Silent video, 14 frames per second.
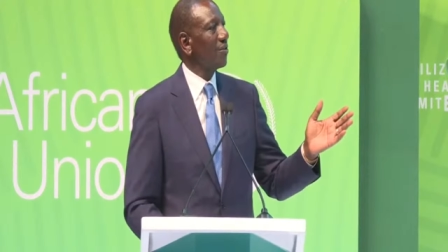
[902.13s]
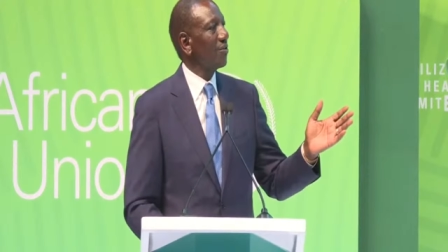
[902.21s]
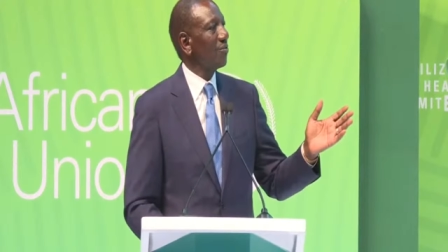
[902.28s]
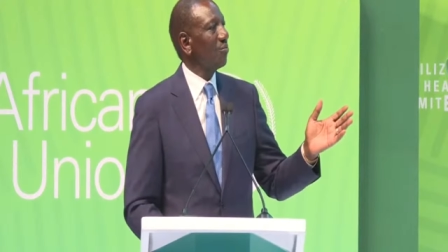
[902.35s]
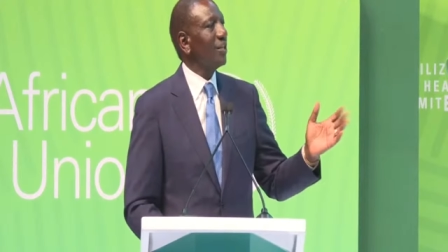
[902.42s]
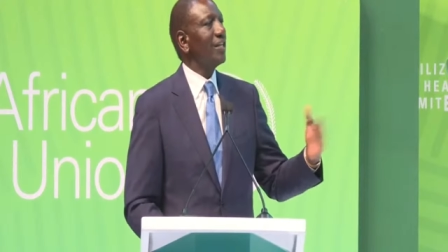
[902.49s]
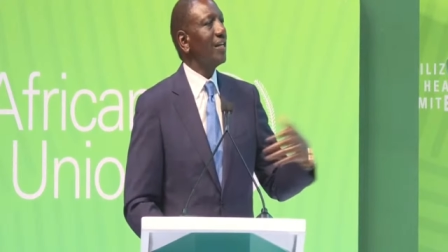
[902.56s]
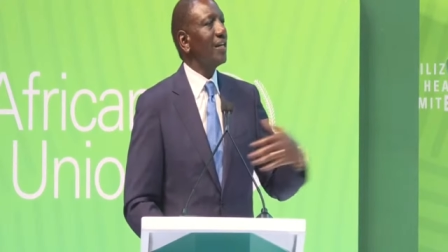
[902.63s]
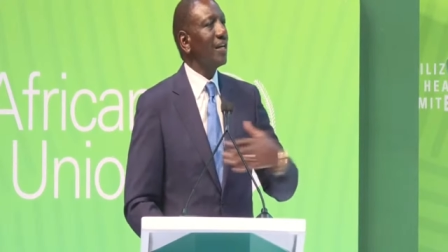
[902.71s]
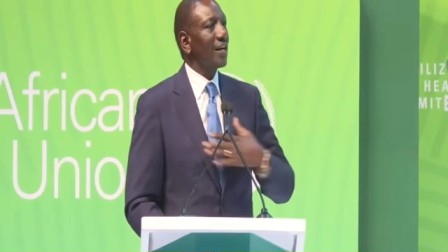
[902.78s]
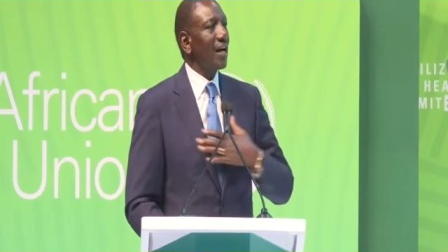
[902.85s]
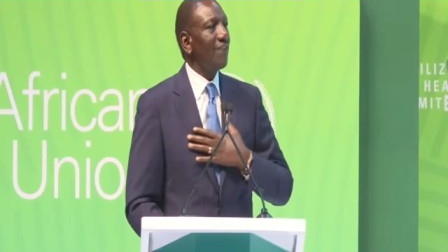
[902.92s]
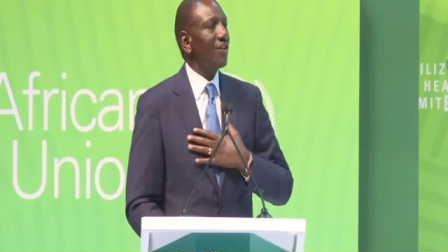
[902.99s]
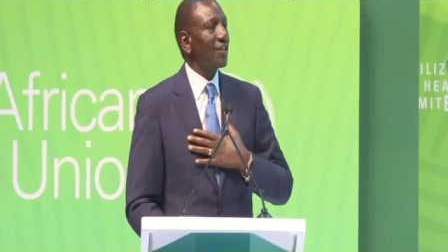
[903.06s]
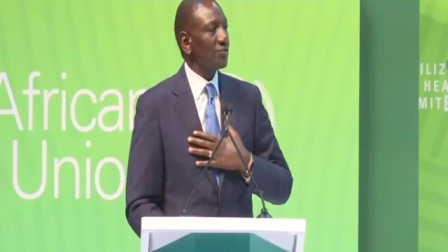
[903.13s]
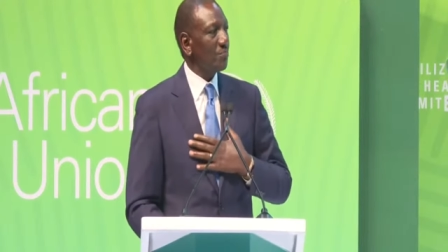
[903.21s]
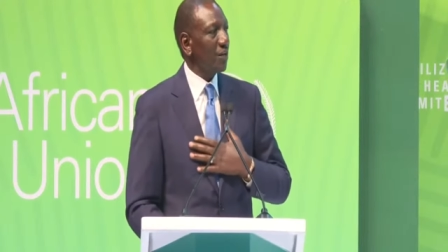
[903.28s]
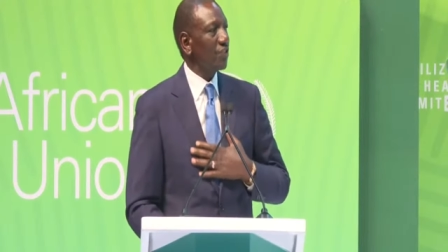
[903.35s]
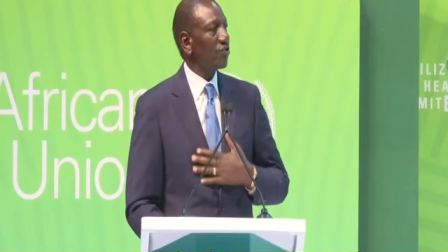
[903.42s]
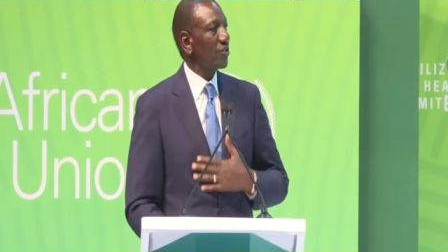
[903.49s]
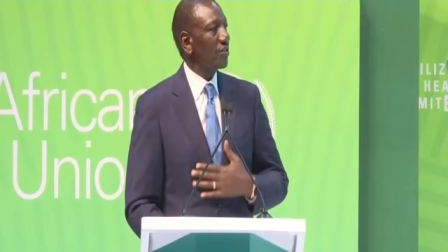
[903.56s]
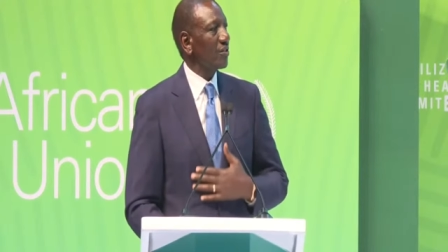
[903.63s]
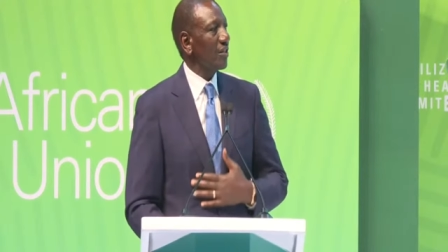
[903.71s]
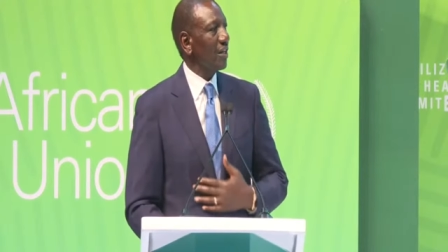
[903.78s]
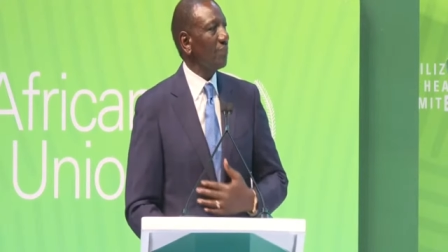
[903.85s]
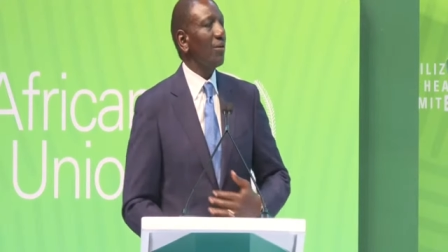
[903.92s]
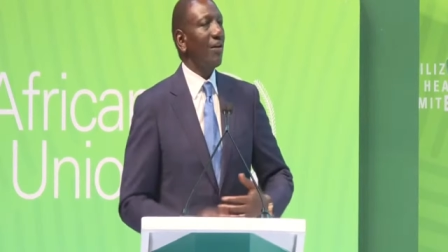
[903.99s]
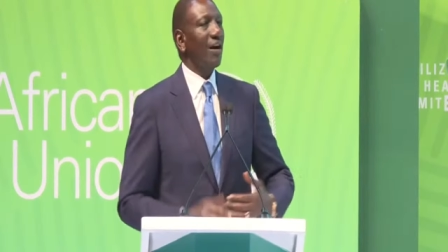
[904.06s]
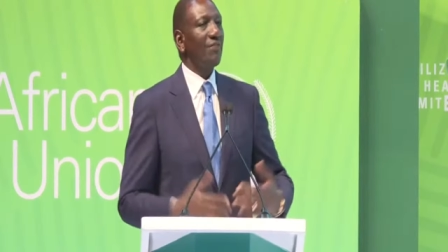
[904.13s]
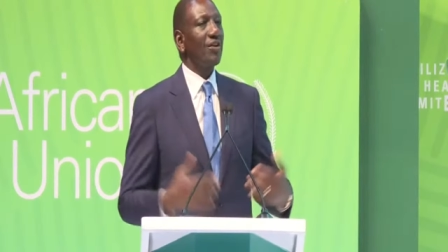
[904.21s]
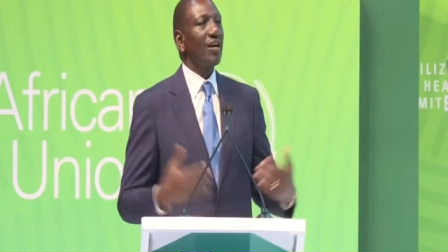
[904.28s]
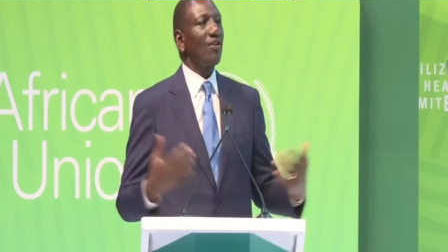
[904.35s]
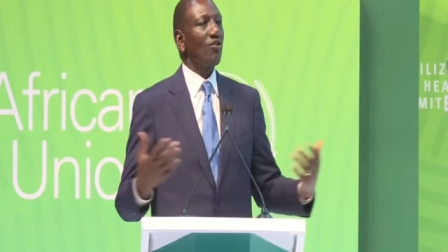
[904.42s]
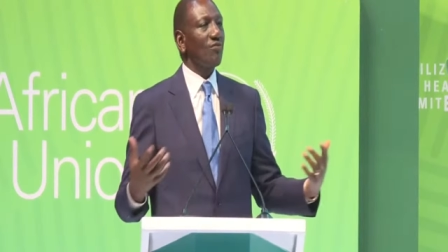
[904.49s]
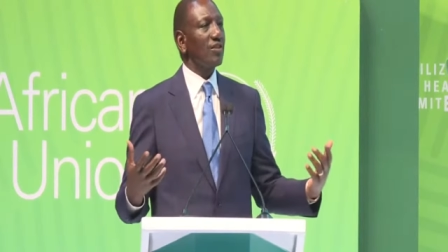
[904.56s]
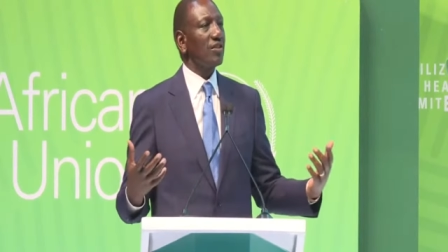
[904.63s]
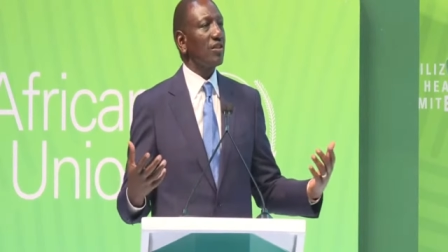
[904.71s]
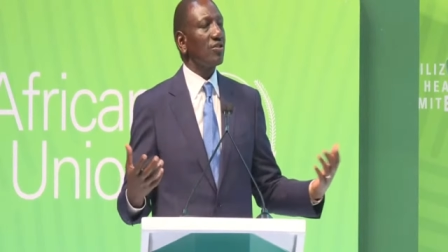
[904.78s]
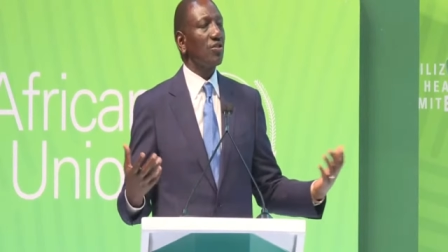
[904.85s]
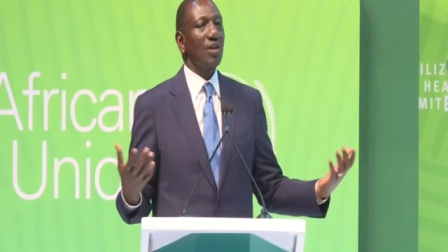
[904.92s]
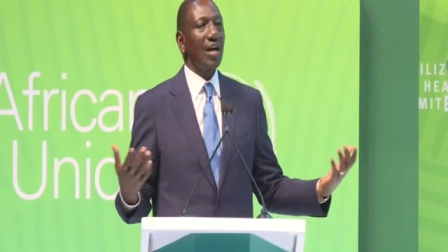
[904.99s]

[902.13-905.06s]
we didn't have as much, and we were having a conversation